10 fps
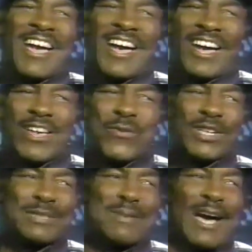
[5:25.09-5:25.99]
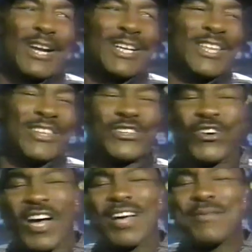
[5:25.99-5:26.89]
uh, he wasn't smiling either,
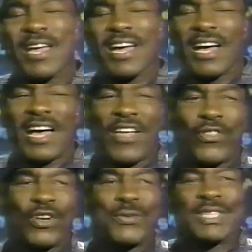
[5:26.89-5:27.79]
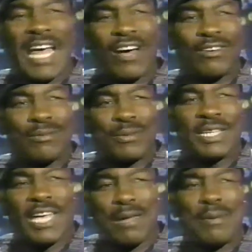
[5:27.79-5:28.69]
so, I mean, I thought he was out. When
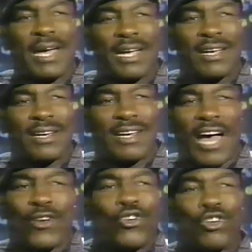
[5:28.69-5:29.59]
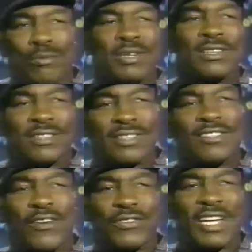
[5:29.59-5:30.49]
he came back, I knew it would be a
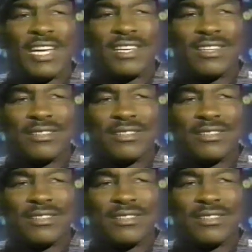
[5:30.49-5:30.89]
tough night.